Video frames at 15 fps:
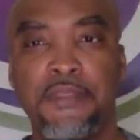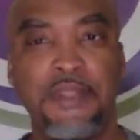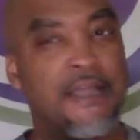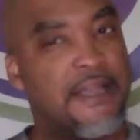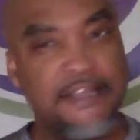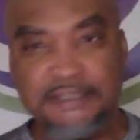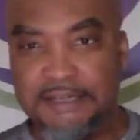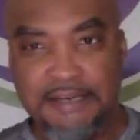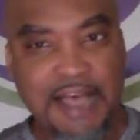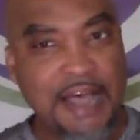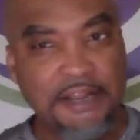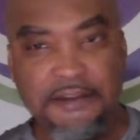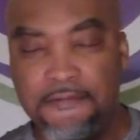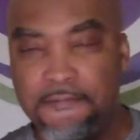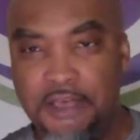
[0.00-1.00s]
is
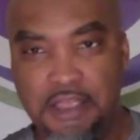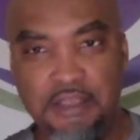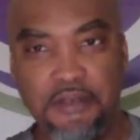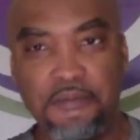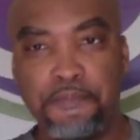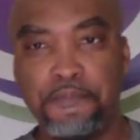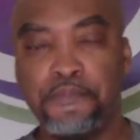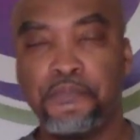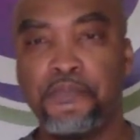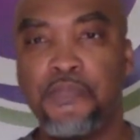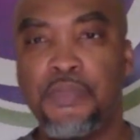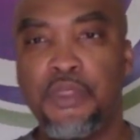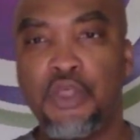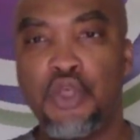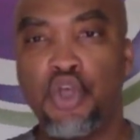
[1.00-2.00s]
not in vain.
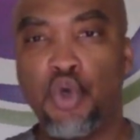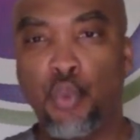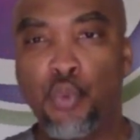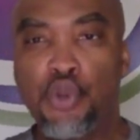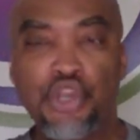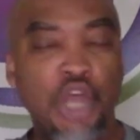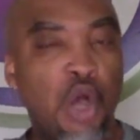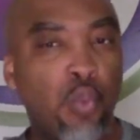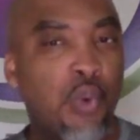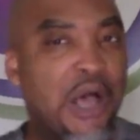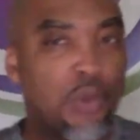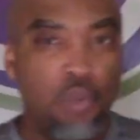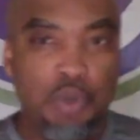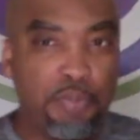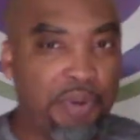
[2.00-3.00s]
Amen. We know
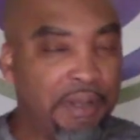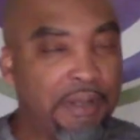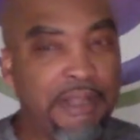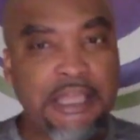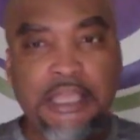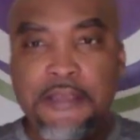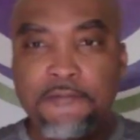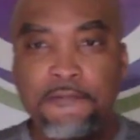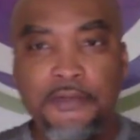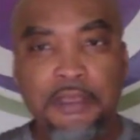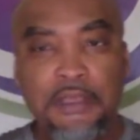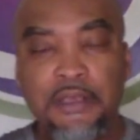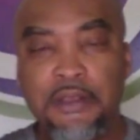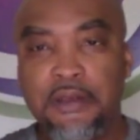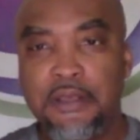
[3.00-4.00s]
what we believe
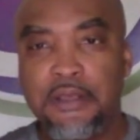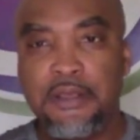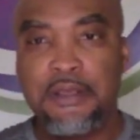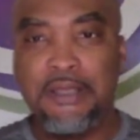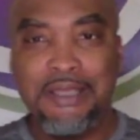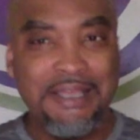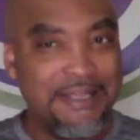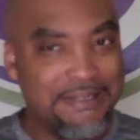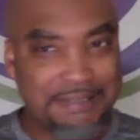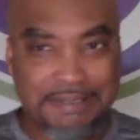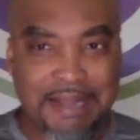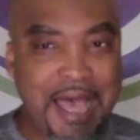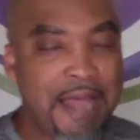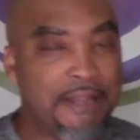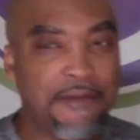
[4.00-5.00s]
in is
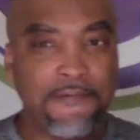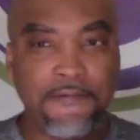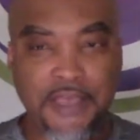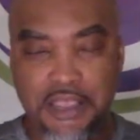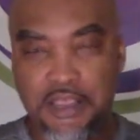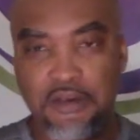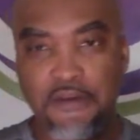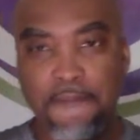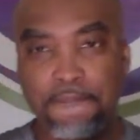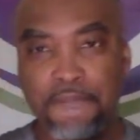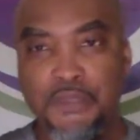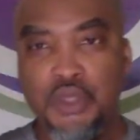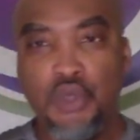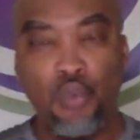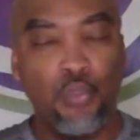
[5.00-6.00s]
not in vain.
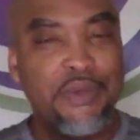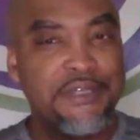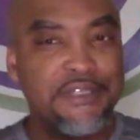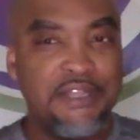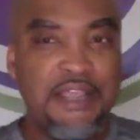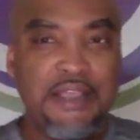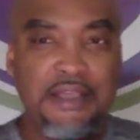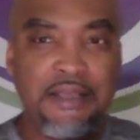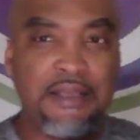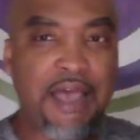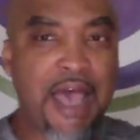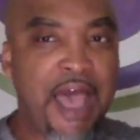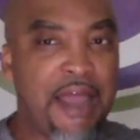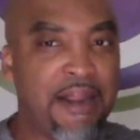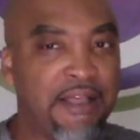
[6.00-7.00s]
We've seen
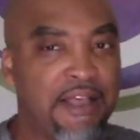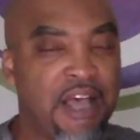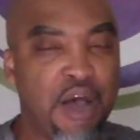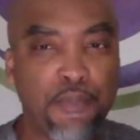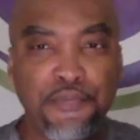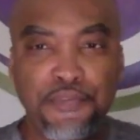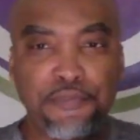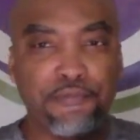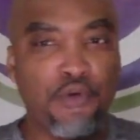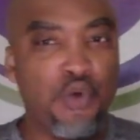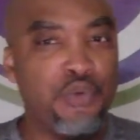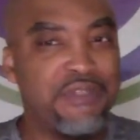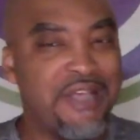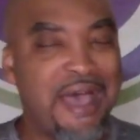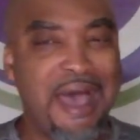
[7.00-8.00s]
God come
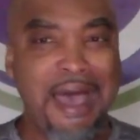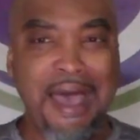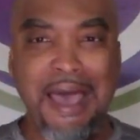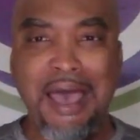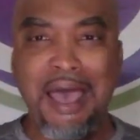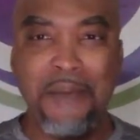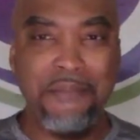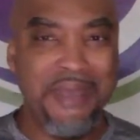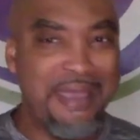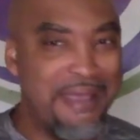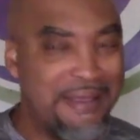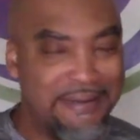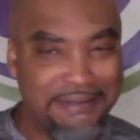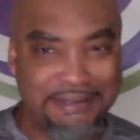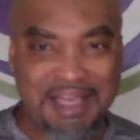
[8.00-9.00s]
through time
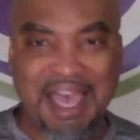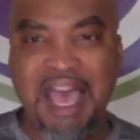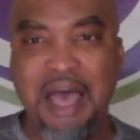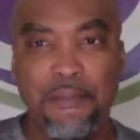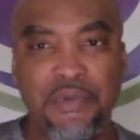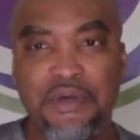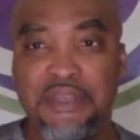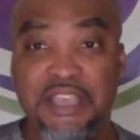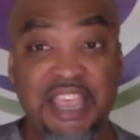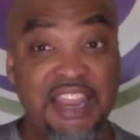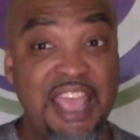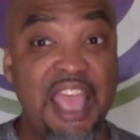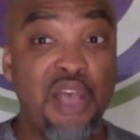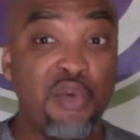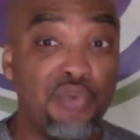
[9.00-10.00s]
and time again,
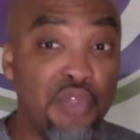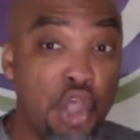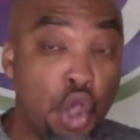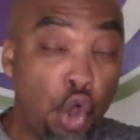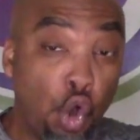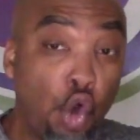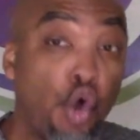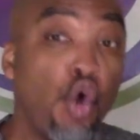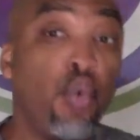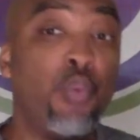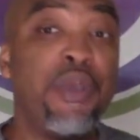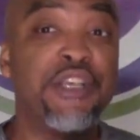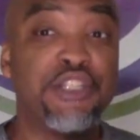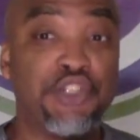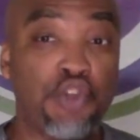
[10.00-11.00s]
and who
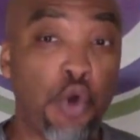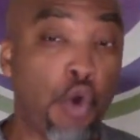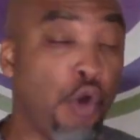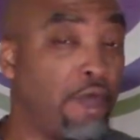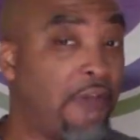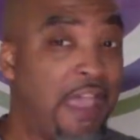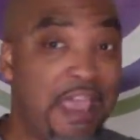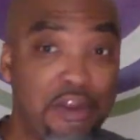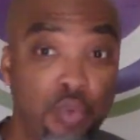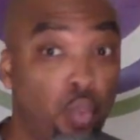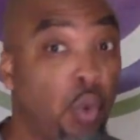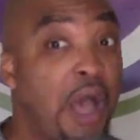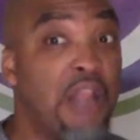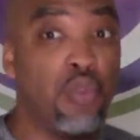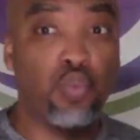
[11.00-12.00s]
we serve and
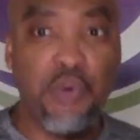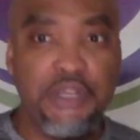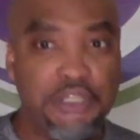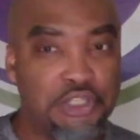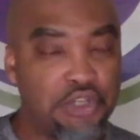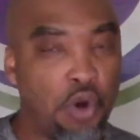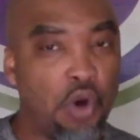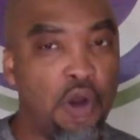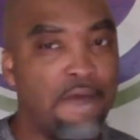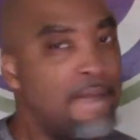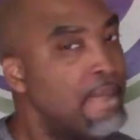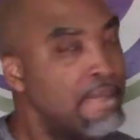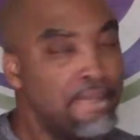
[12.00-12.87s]
what we serve,